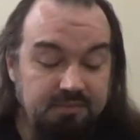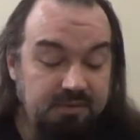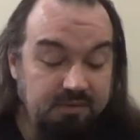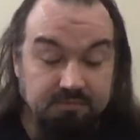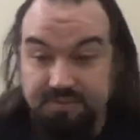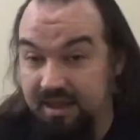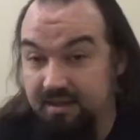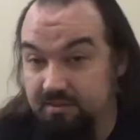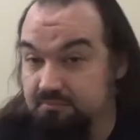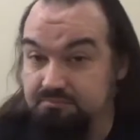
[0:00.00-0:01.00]
you know,
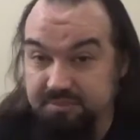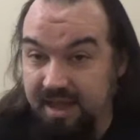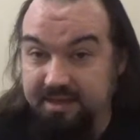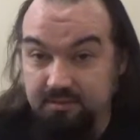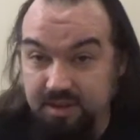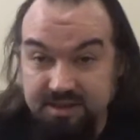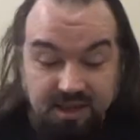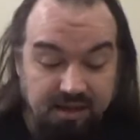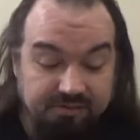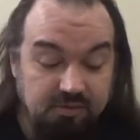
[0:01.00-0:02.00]
black and red
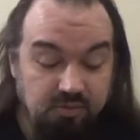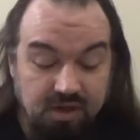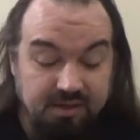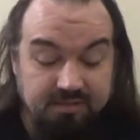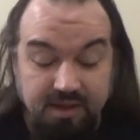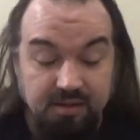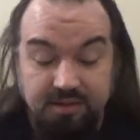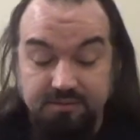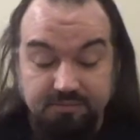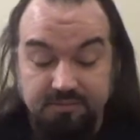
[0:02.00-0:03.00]
costume wearing
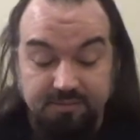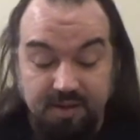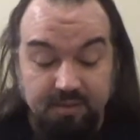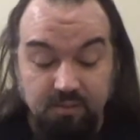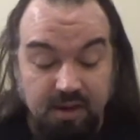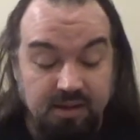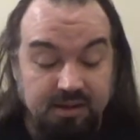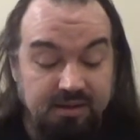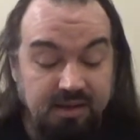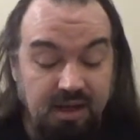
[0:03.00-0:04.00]
Spider-Man
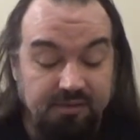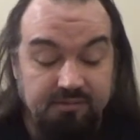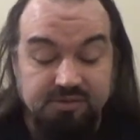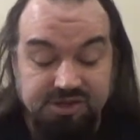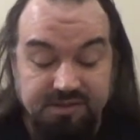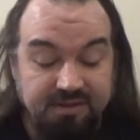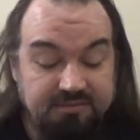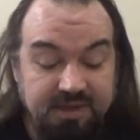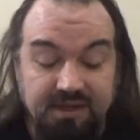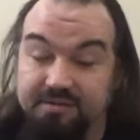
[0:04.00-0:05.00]
wearing a costume just like
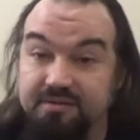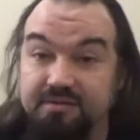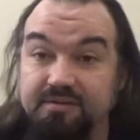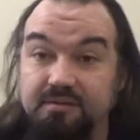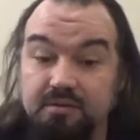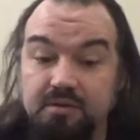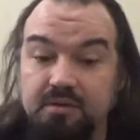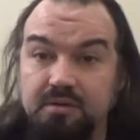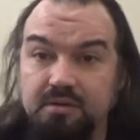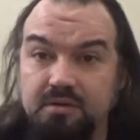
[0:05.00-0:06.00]
Miles's,
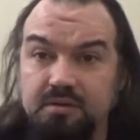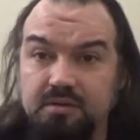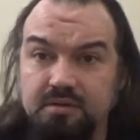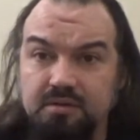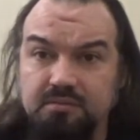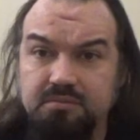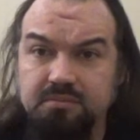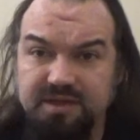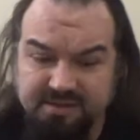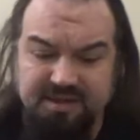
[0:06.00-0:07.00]

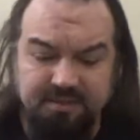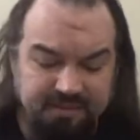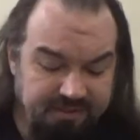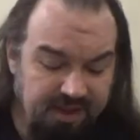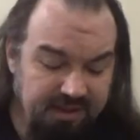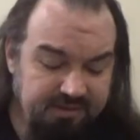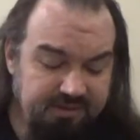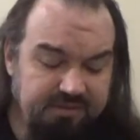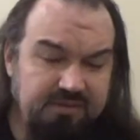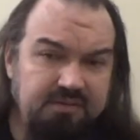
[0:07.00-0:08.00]
has kidnapped the
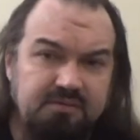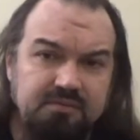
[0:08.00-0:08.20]
scientist,